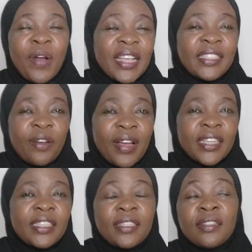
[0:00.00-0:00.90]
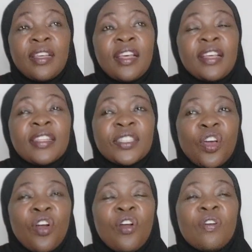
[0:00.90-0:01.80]
watched.
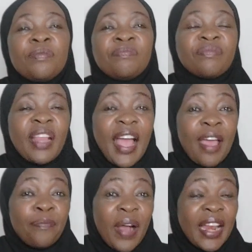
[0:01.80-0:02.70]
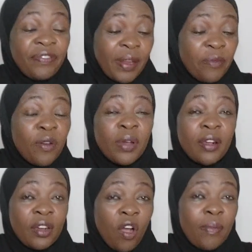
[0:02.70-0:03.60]
So I left
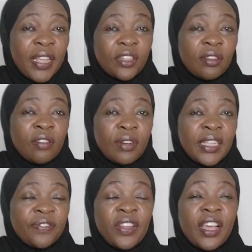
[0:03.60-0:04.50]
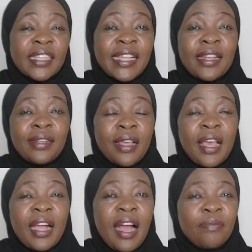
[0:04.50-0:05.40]
a comment on his video. I said,
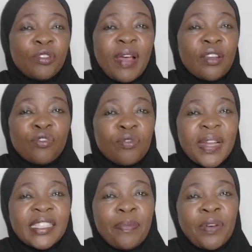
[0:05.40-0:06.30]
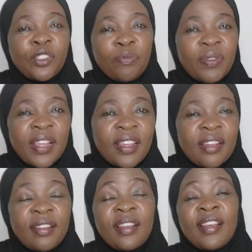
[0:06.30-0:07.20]
come to my group. Let's support you,
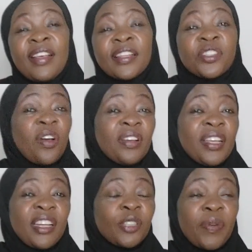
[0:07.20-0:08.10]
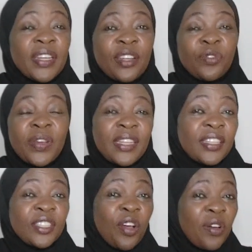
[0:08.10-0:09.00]
brother. So he responded to it.
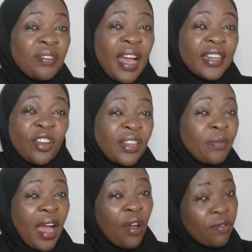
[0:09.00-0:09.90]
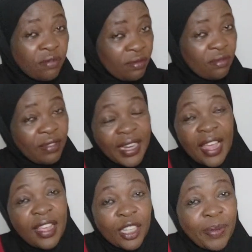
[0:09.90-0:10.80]
So I told him what I
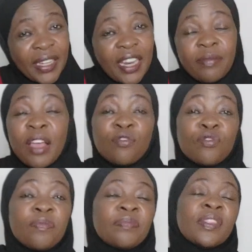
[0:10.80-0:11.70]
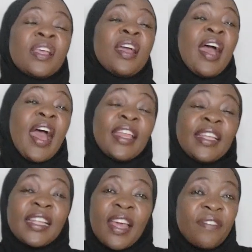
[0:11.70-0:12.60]
expected in my group. And he
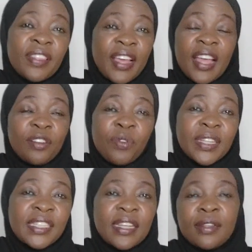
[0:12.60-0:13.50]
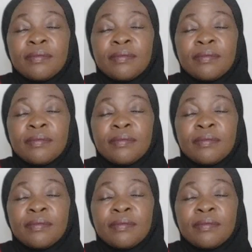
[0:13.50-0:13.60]
did everything I requested.